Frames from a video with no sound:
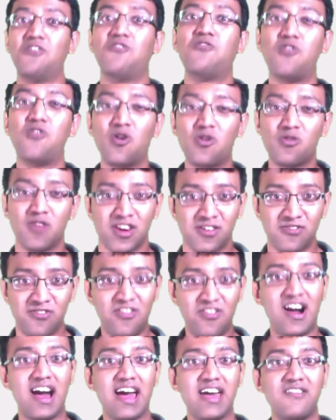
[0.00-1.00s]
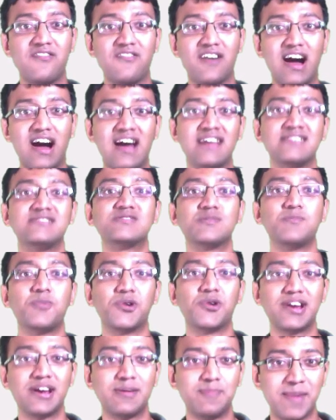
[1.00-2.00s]
415
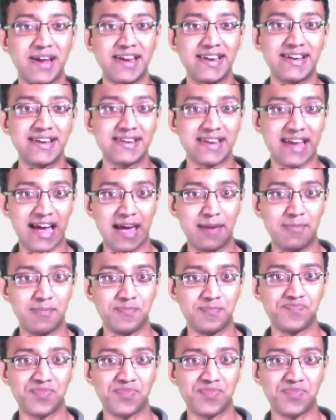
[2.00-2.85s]
unsupported media type,